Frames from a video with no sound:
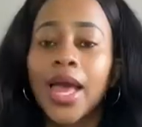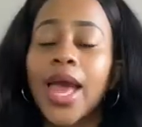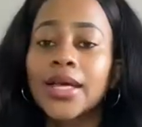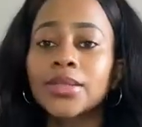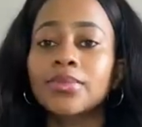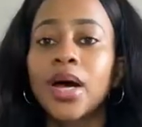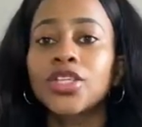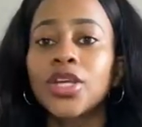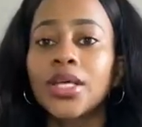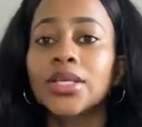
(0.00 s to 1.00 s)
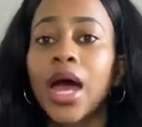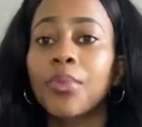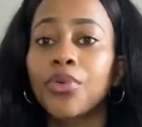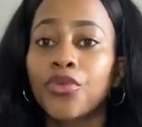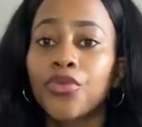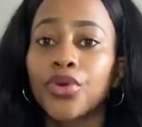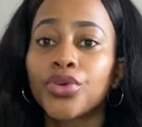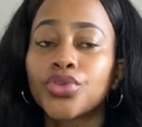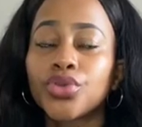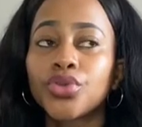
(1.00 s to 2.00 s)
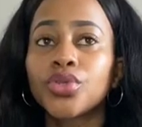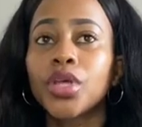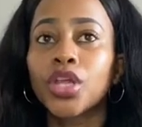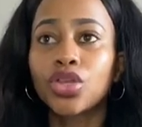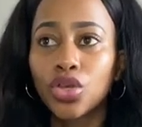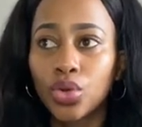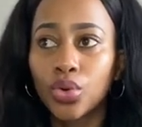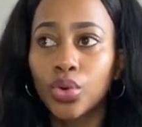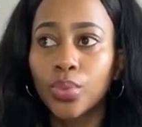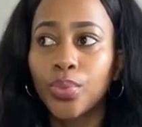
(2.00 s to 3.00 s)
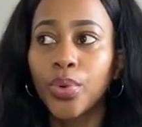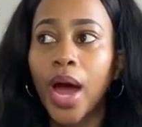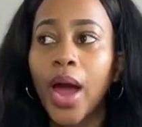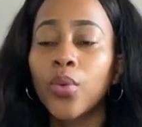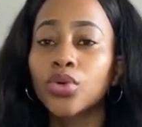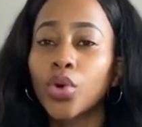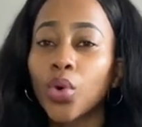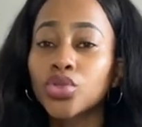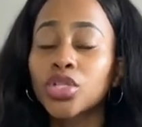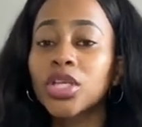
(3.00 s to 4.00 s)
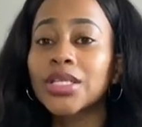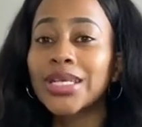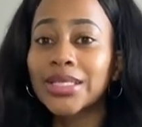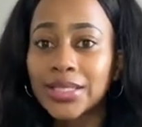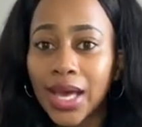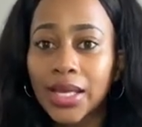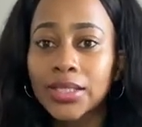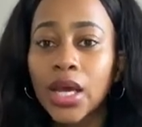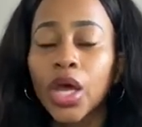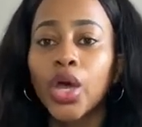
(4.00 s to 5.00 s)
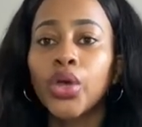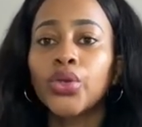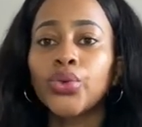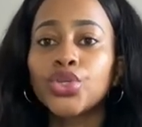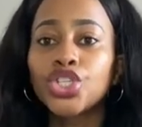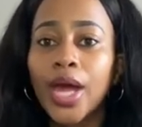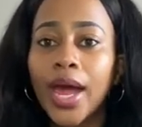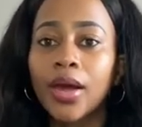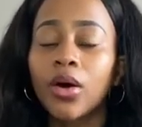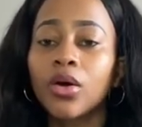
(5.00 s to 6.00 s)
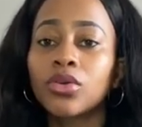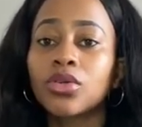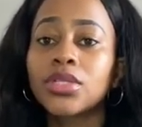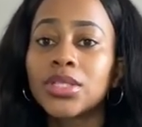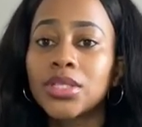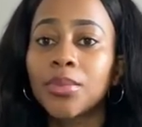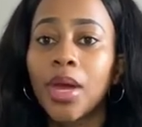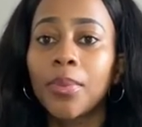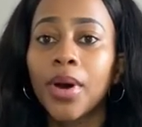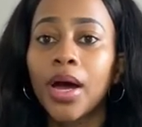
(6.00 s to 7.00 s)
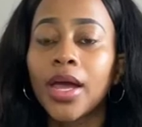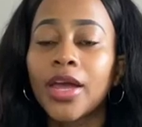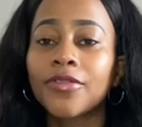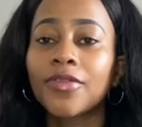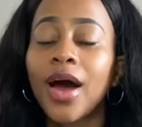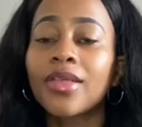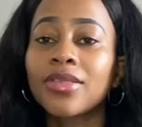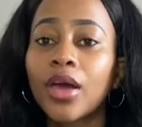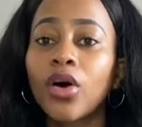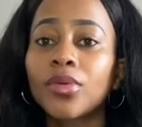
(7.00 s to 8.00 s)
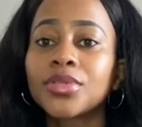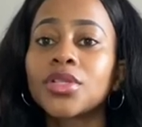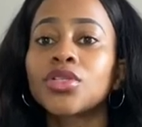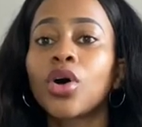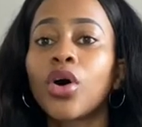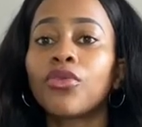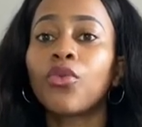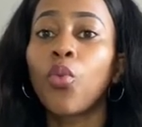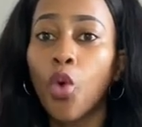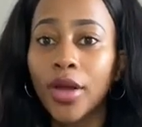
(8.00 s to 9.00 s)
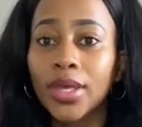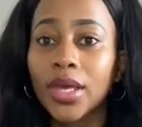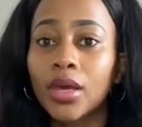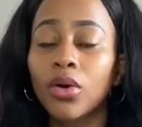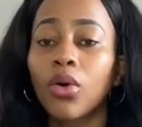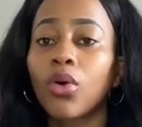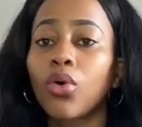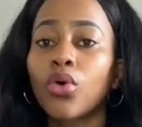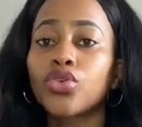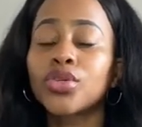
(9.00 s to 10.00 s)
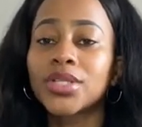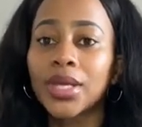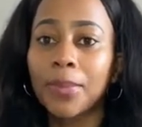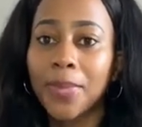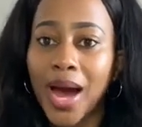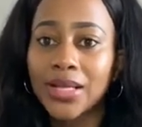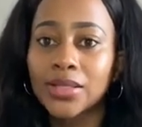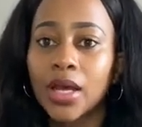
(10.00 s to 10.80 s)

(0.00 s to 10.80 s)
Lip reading: As much as I prefer to use a cube, I would also suggest that you check on your city mapper if are there options of walking or using a bus,